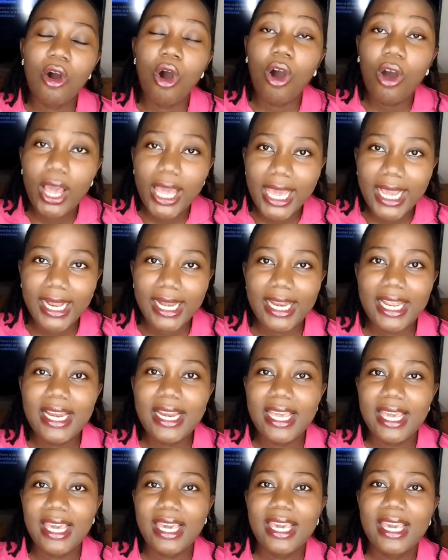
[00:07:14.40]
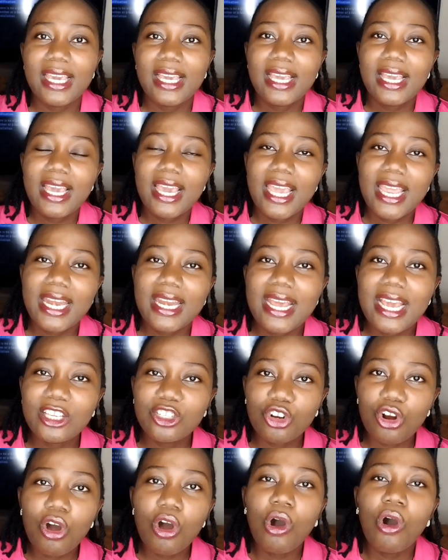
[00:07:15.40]
or a clinic in
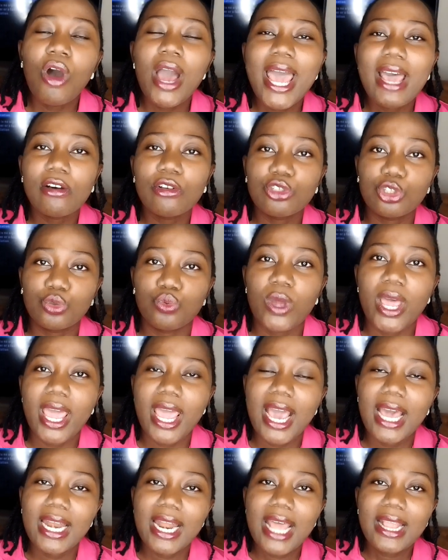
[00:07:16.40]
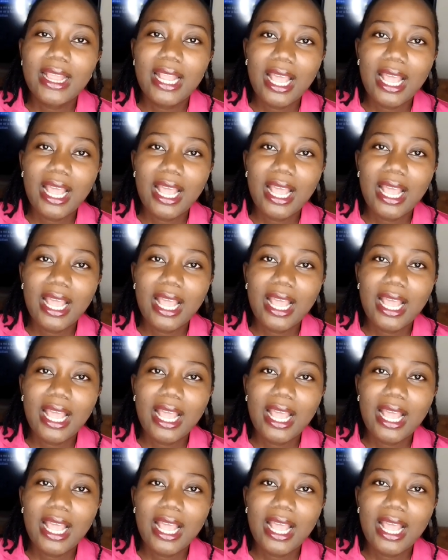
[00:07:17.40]
Nigeria or elsewhere and